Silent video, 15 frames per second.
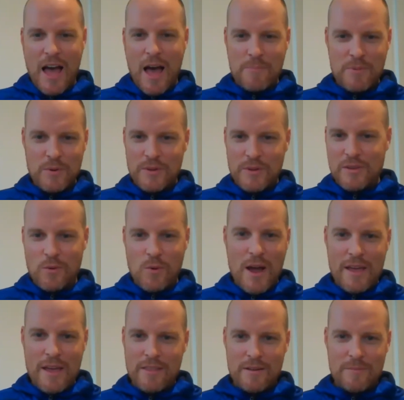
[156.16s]
happy with the
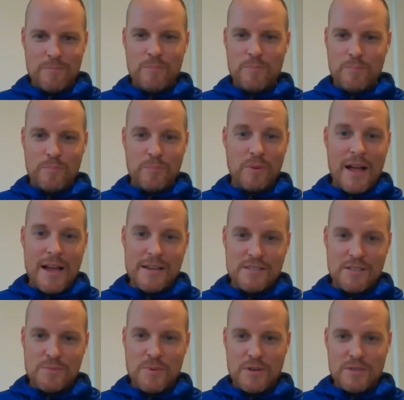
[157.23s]
way the players,
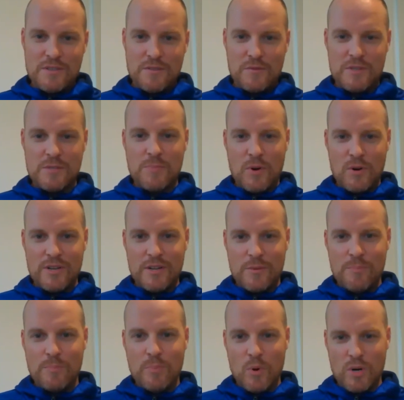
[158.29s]
I suppose, have responded
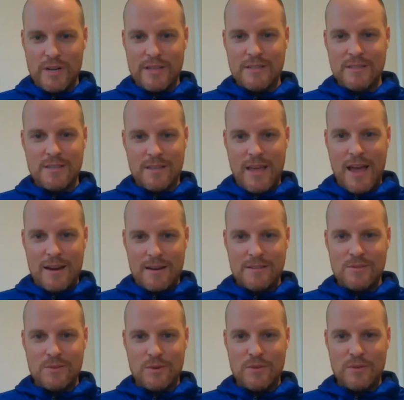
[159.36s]
and bought into that
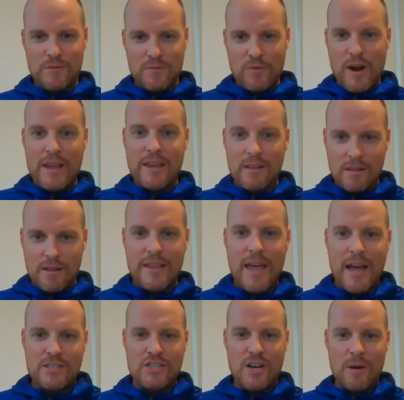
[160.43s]
sort of regular
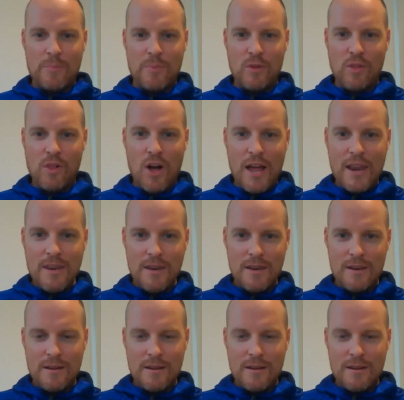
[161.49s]
catch up online?